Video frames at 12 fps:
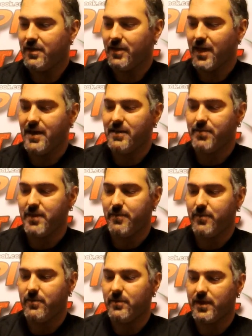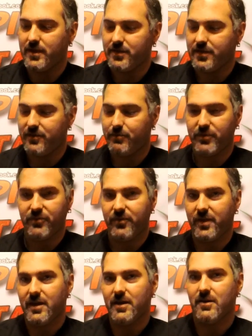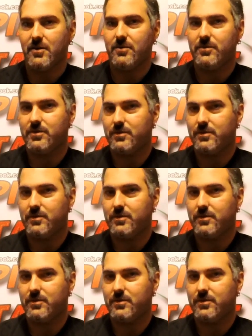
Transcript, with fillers: a lot of people like the Especial,